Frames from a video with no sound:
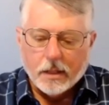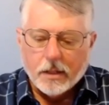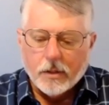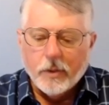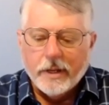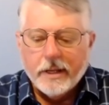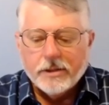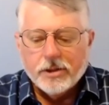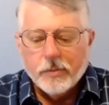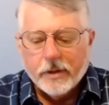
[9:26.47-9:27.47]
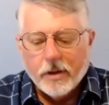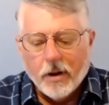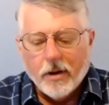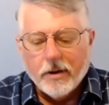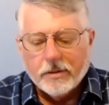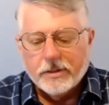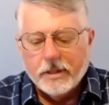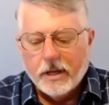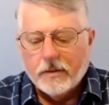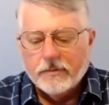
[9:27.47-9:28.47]
We need to regard
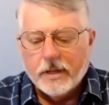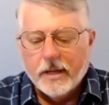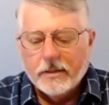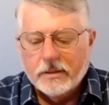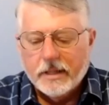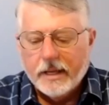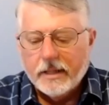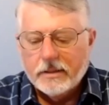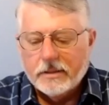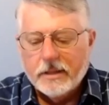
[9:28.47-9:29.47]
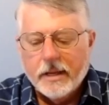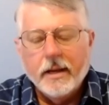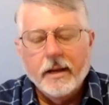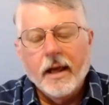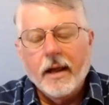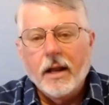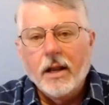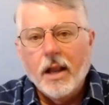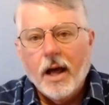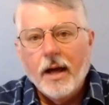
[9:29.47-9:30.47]
ourselves as dead to sin and
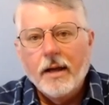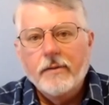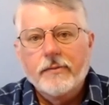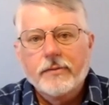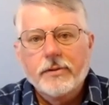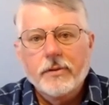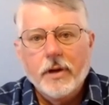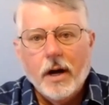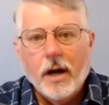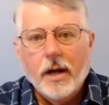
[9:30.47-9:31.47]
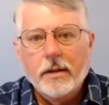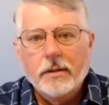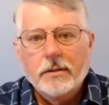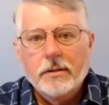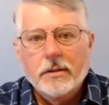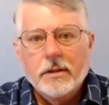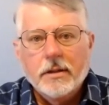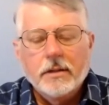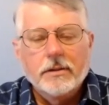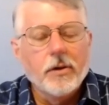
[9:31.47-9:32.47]
alive to God.
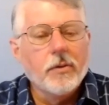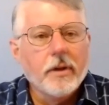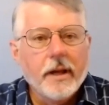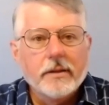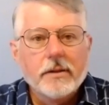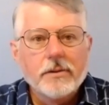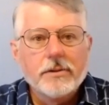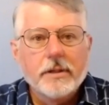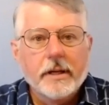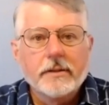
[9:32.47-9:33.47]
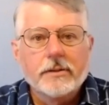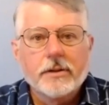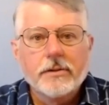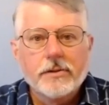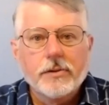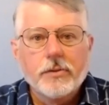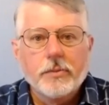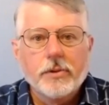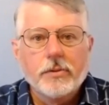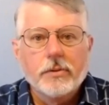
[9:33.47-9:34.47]
Don't let those things consume
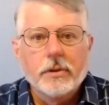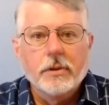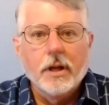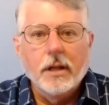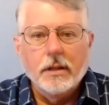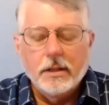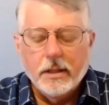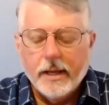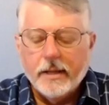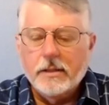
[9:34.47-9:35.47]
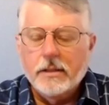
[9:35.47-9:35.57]
you. Let